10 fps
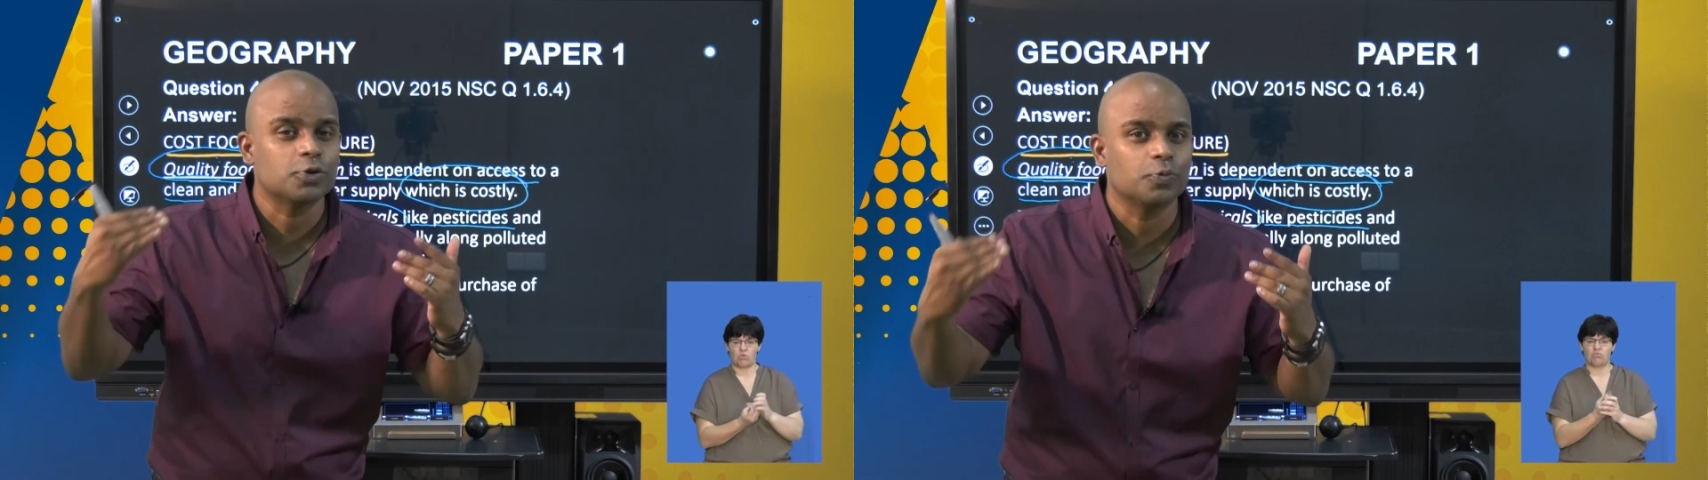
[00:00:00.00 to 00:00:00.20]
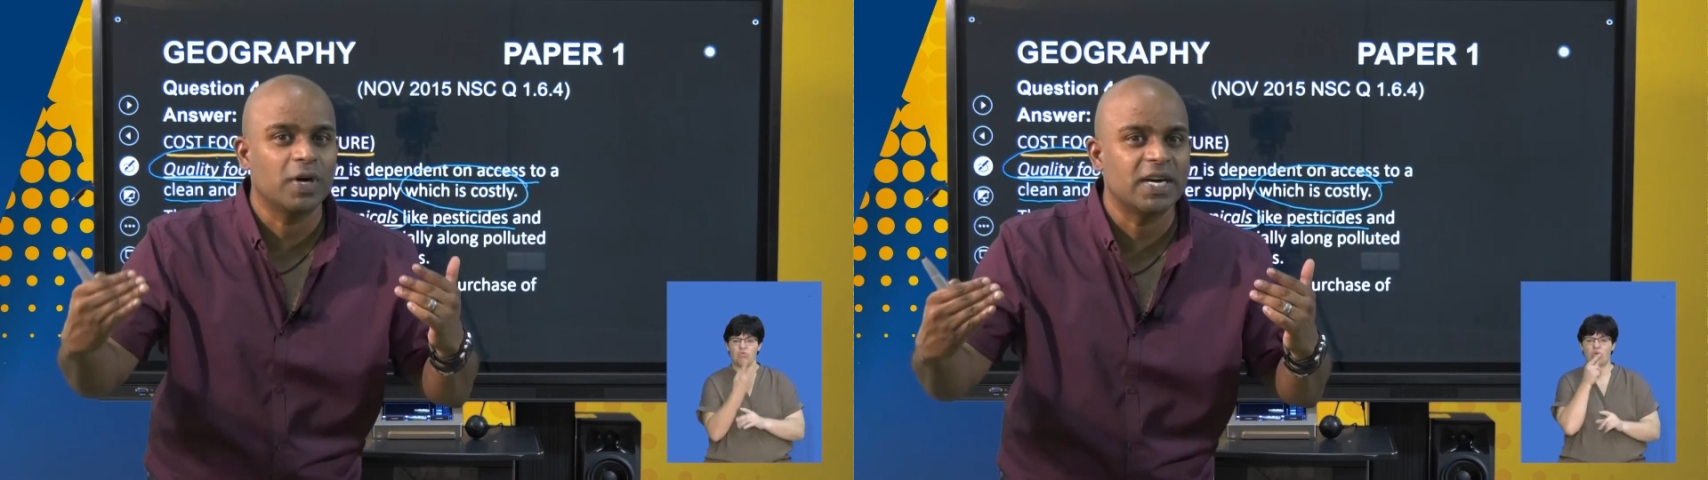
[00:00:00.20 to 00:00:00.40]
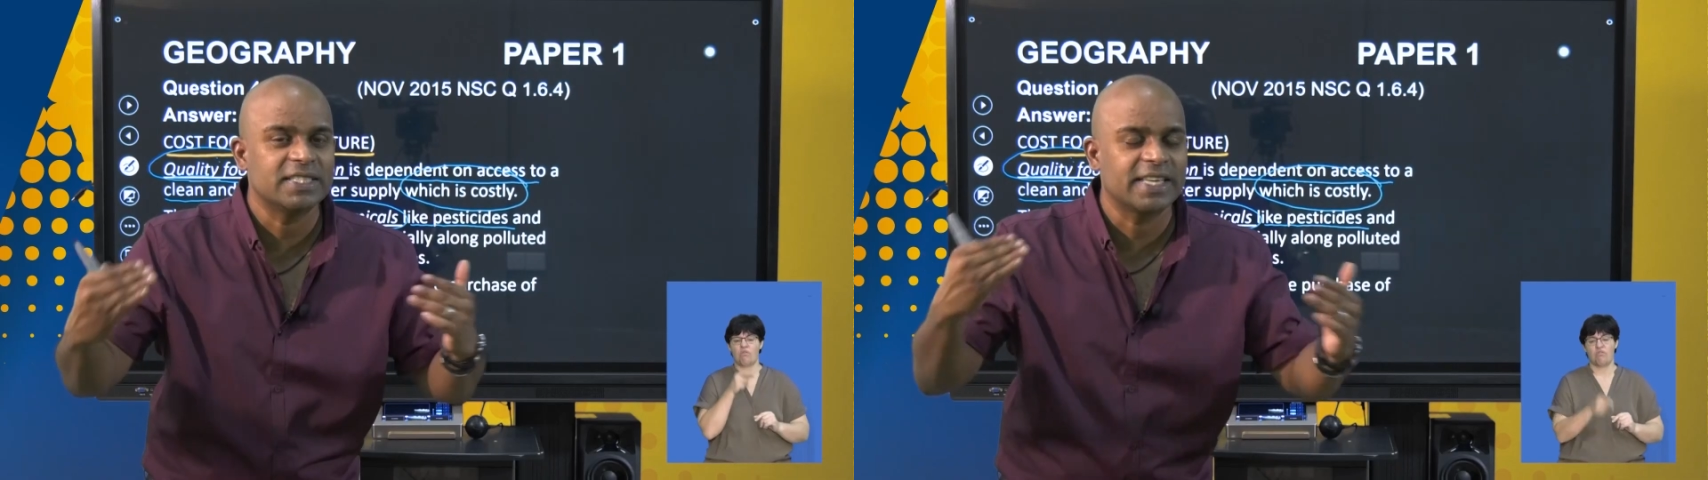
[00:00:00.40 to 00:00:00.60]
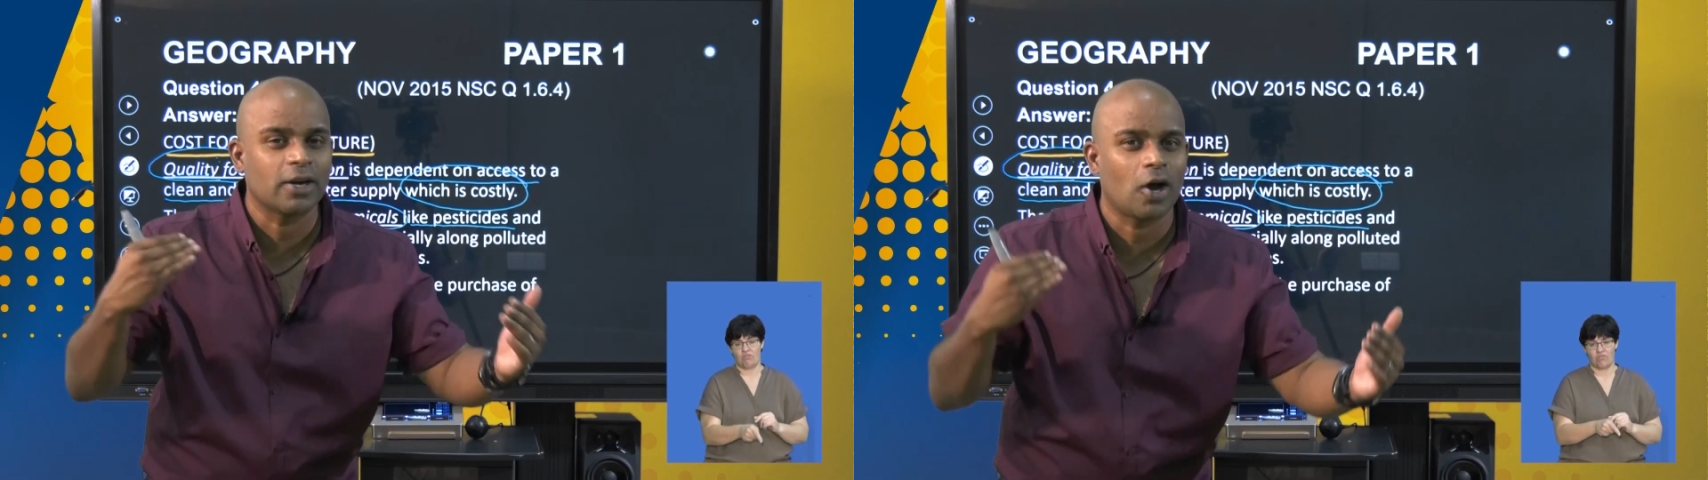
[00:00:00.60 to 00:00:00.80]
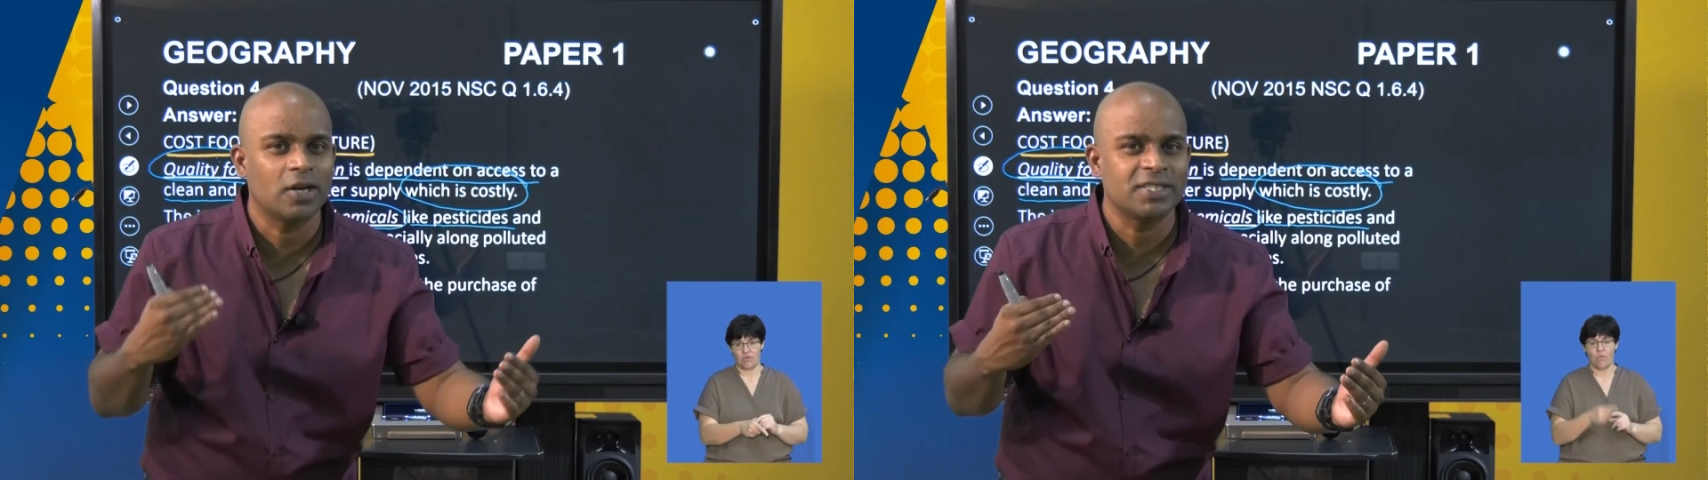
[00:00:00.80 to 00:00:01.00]
words
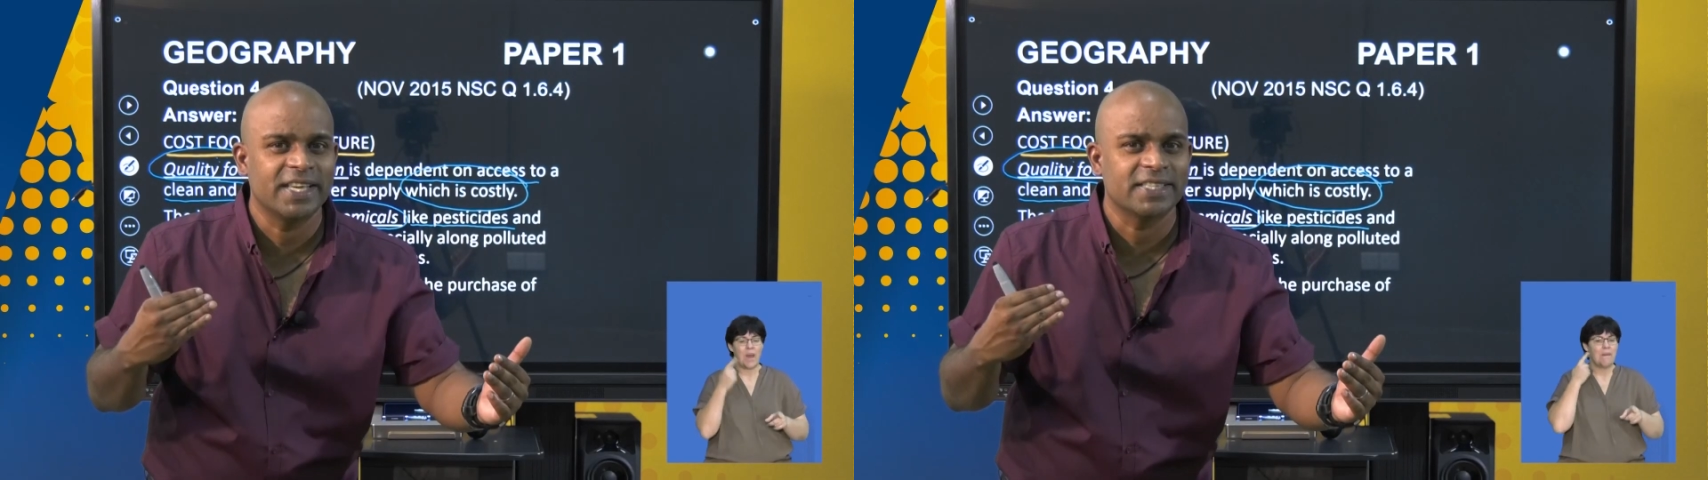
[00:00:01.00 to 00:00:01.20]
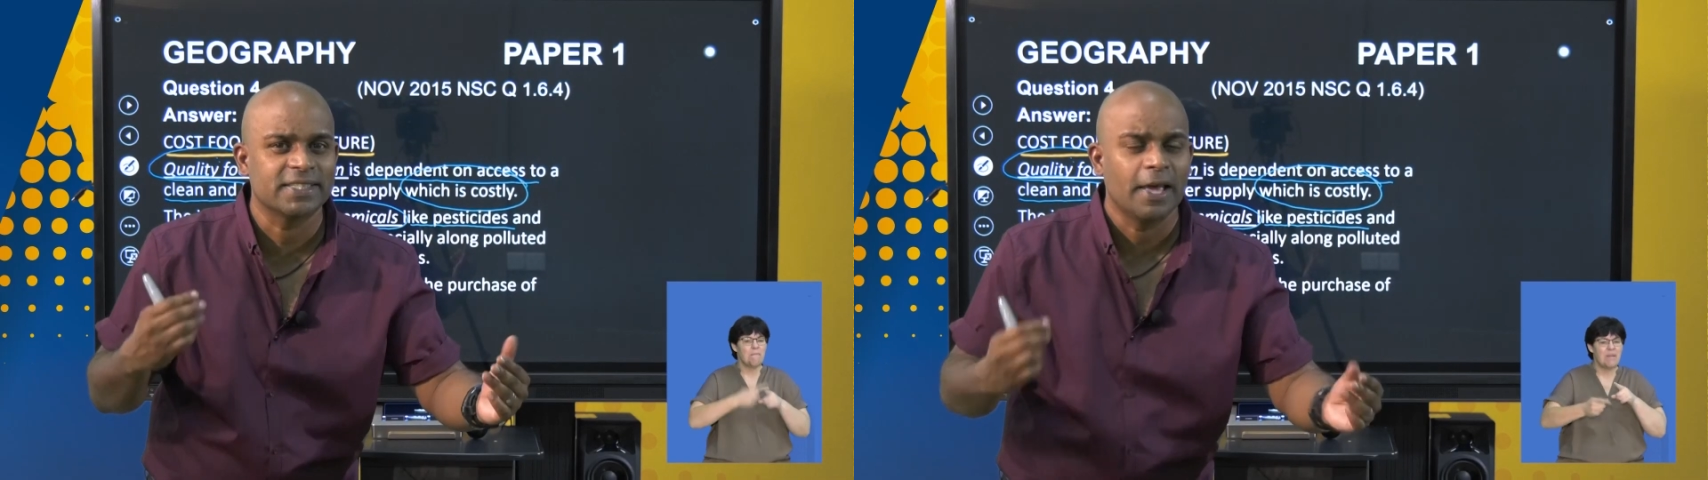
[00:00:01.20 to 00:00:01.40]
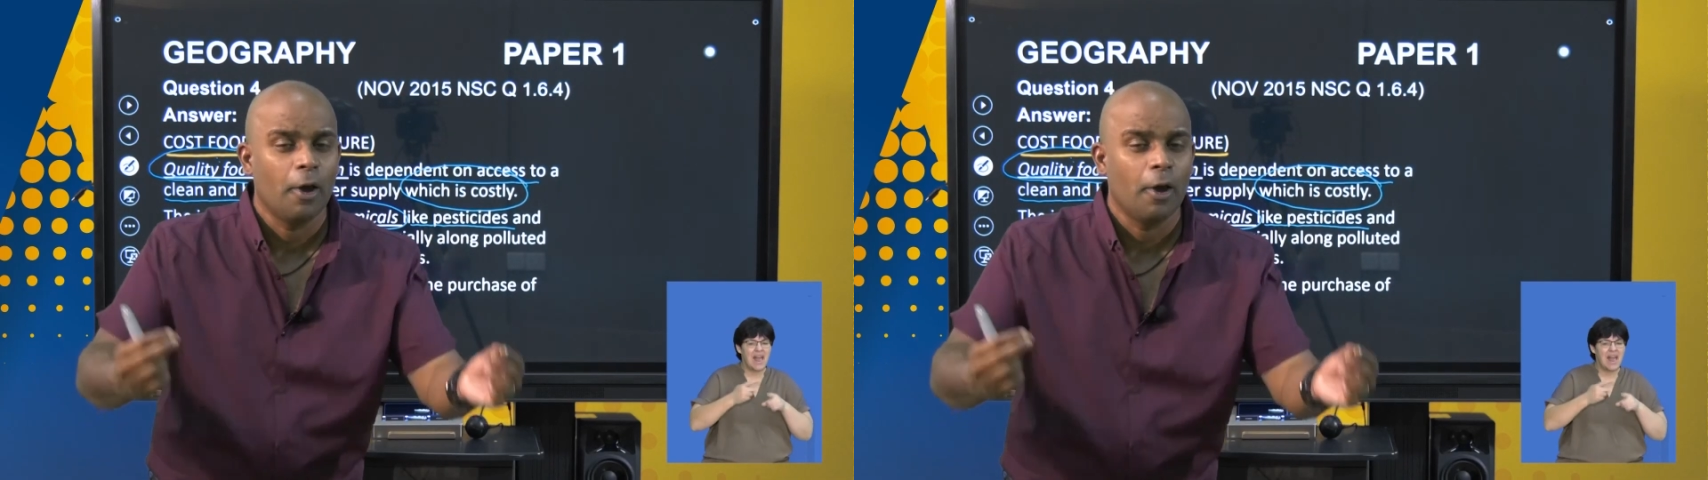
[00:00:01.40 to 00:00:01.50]
and contents?